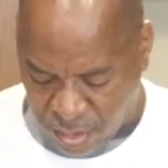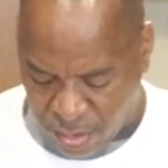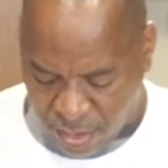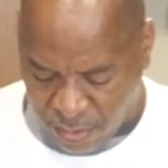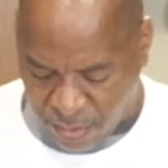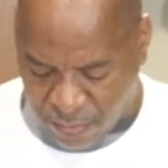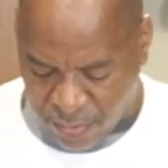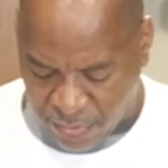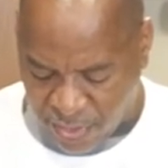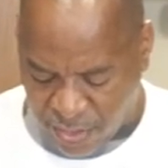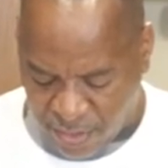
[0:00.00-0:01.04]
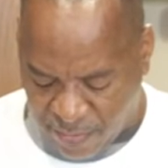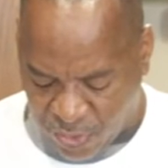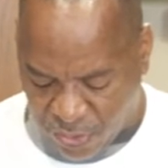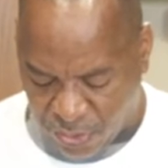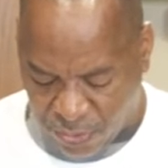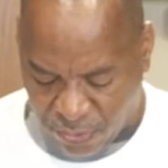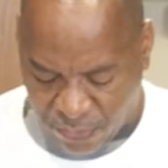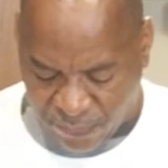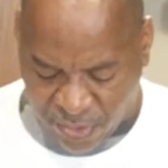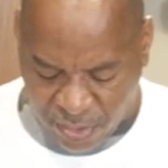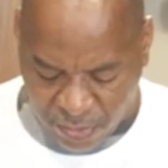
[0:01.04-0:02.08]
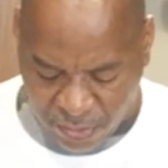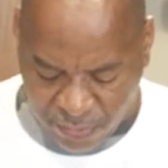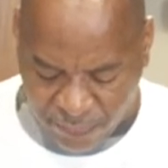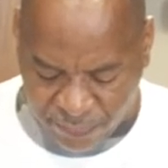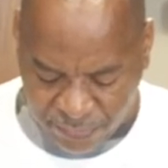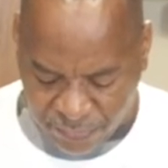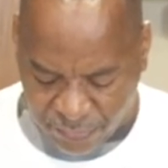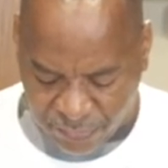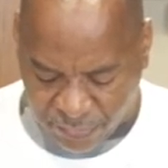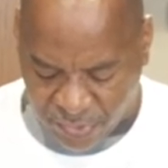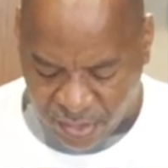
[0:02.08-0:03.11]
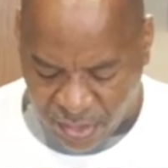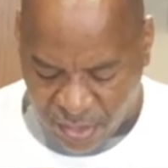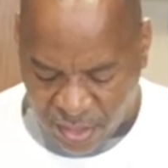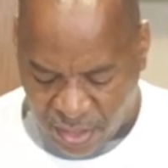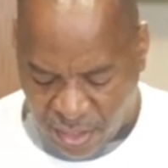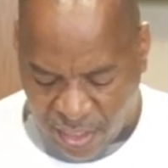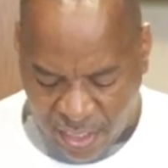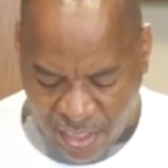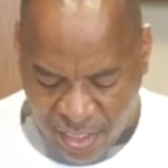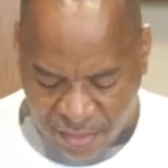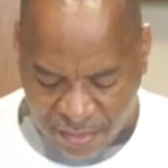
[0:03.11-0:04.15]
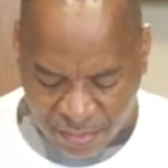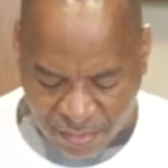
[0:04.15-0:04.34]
Now, and then I'm going to go over here and